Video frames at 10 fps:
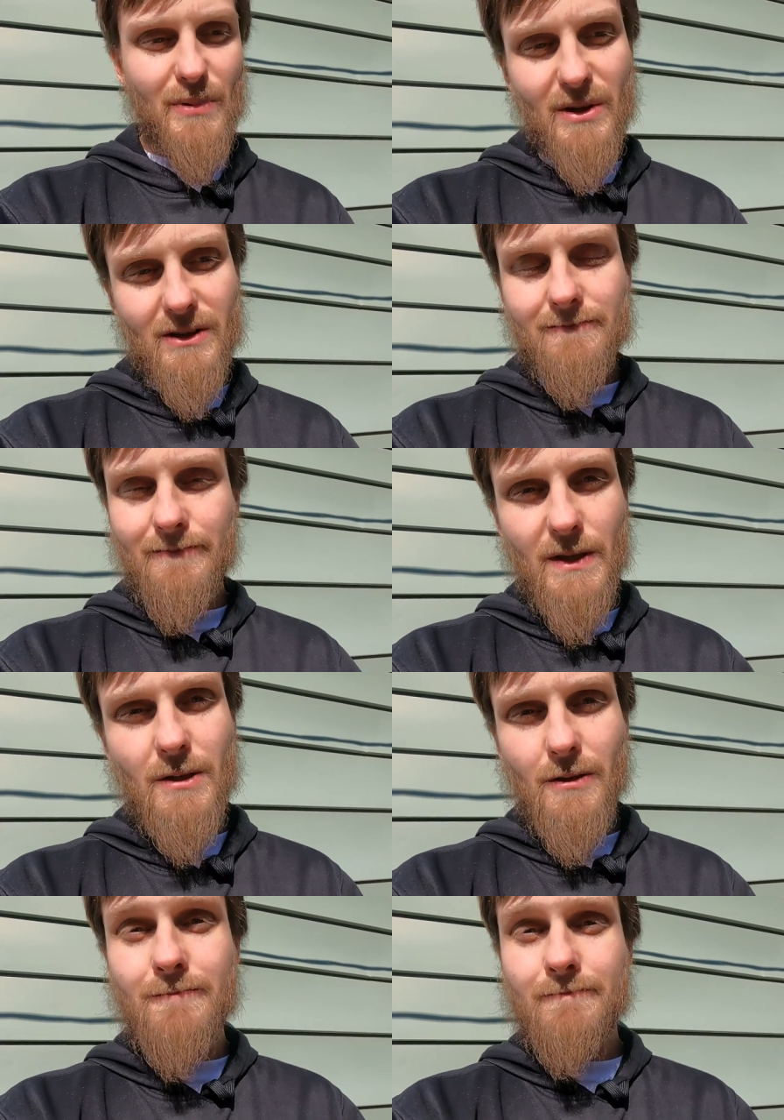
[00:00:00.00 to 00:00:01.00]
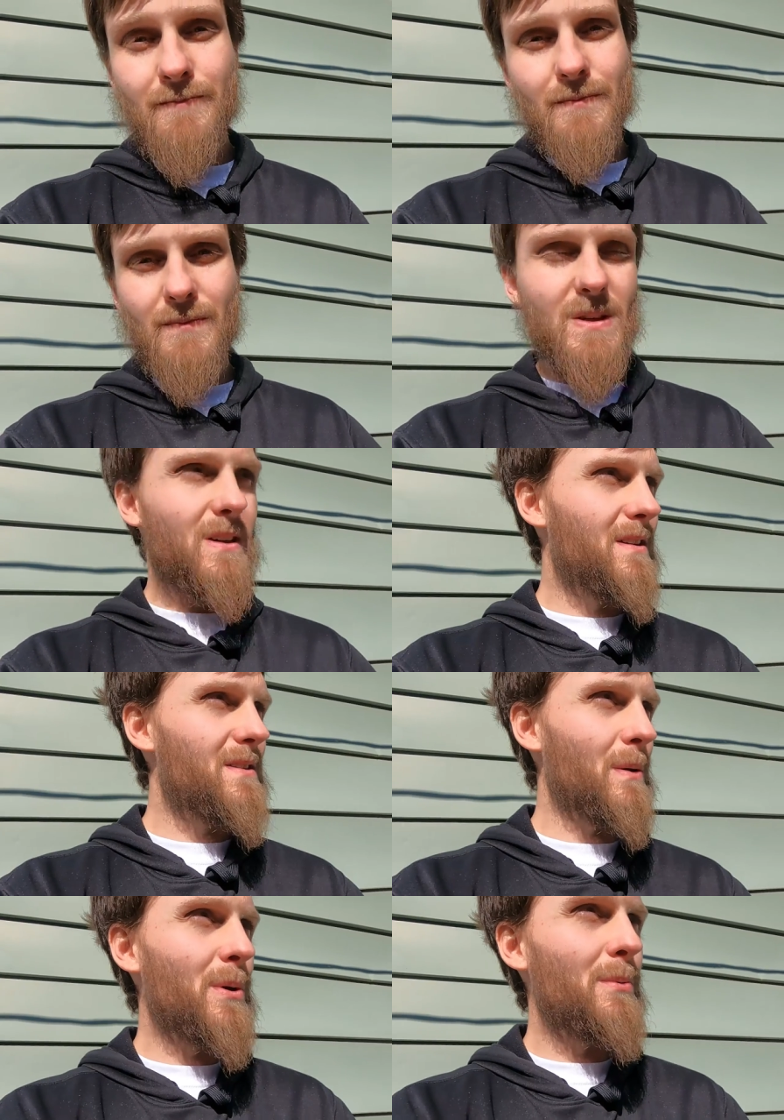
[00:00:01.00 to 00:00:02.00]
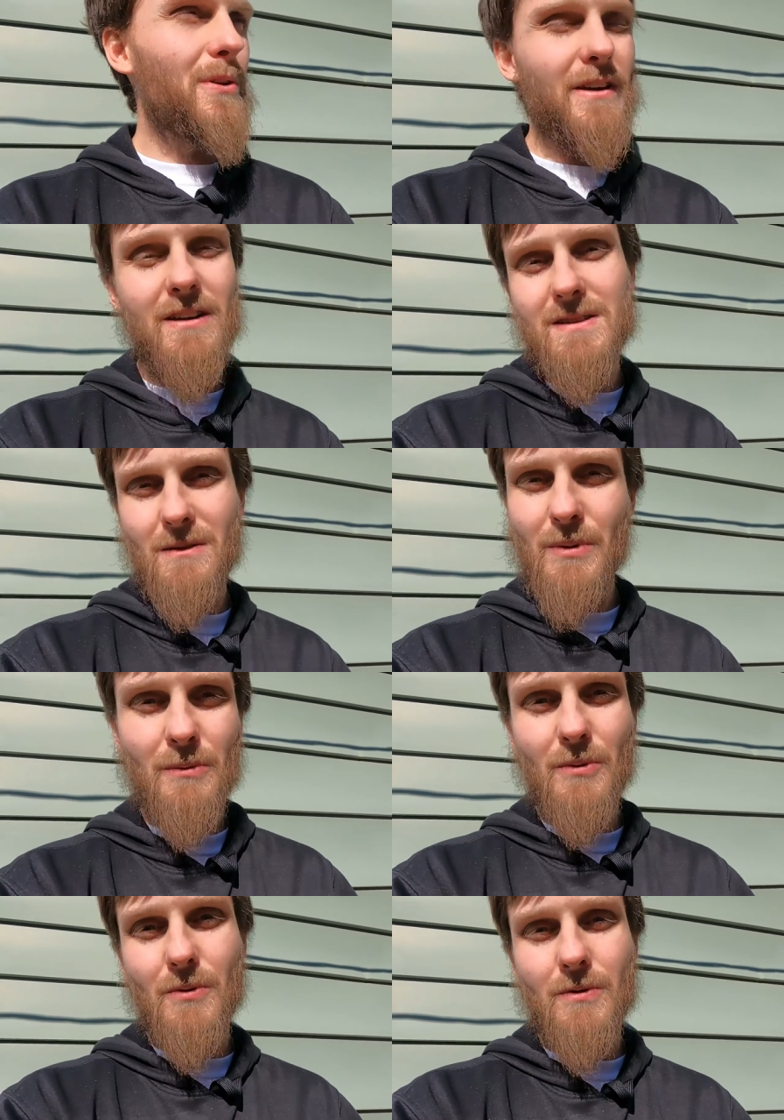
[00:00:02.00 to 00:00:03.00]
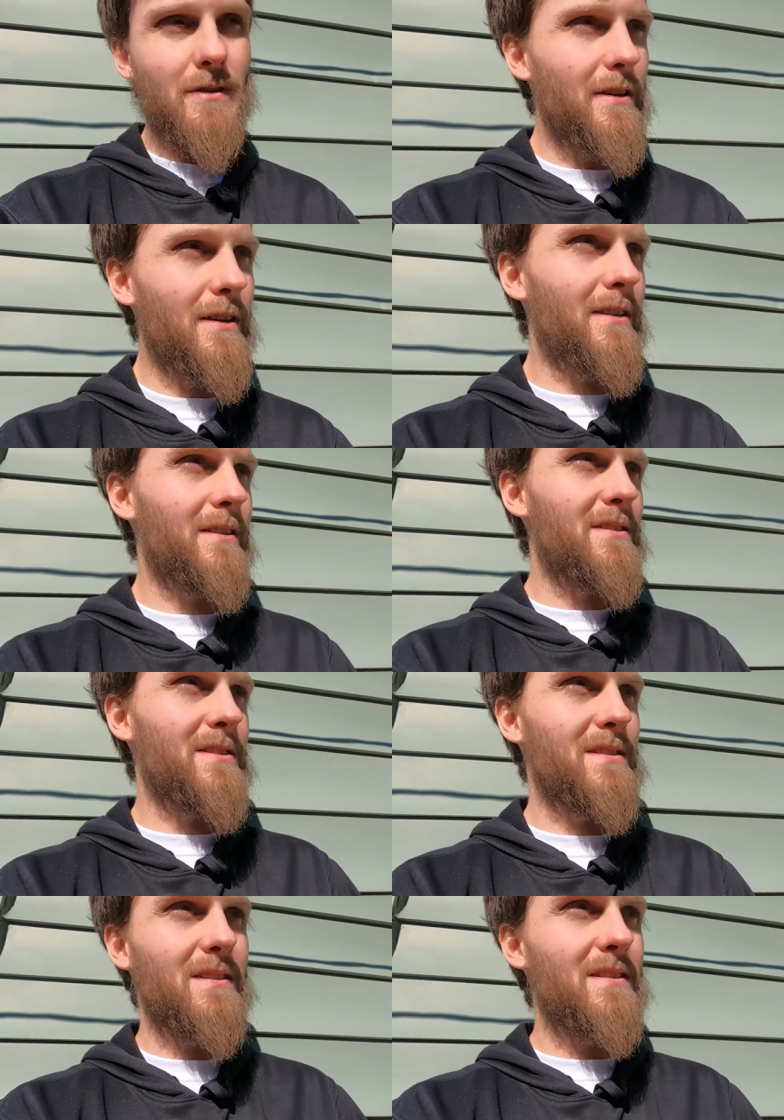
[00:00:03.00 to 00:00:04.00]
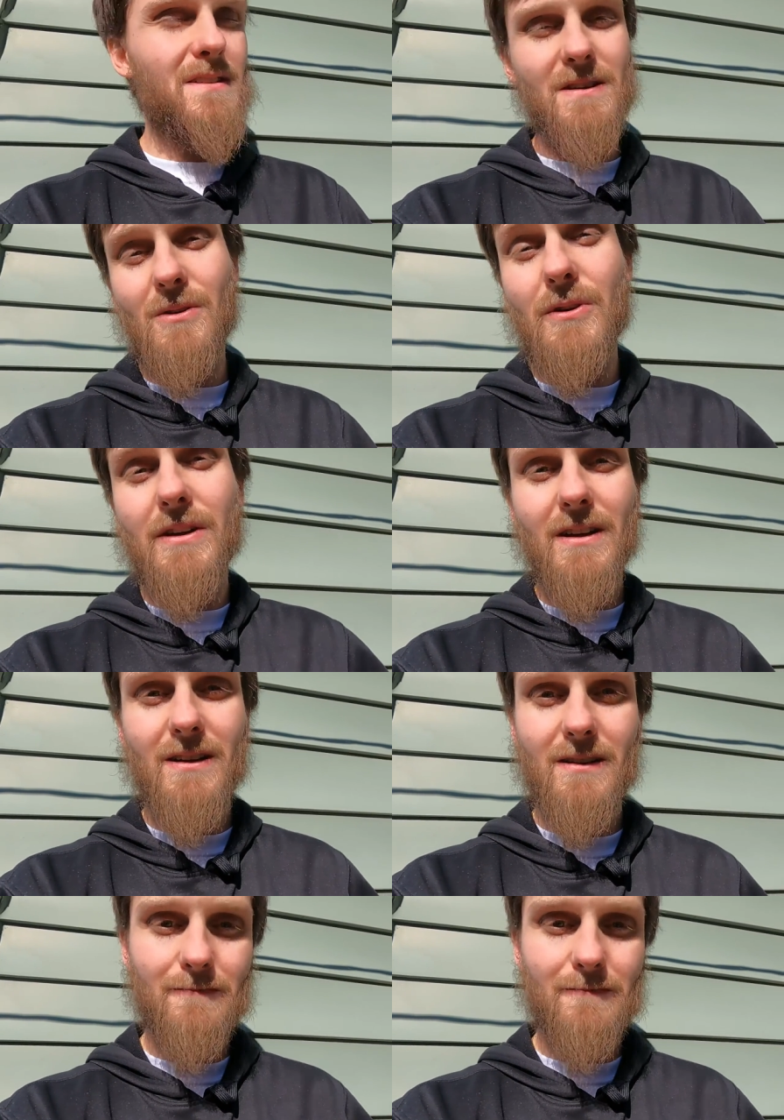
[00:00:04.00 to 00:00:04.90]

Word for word: But, you know, some people take it, some people, they, they just, it doesn't click.